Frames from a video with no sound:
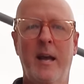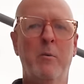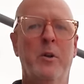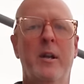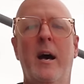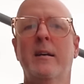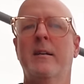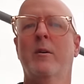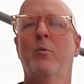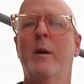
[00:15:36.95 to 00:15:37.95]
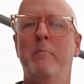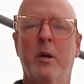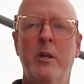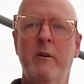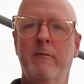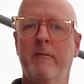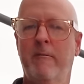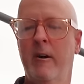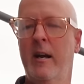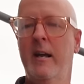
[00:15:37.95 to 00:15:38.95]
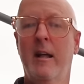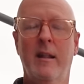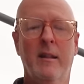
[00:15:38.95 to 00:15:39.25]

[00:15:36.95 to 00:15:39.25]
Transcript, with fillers: They will not rebook you for free.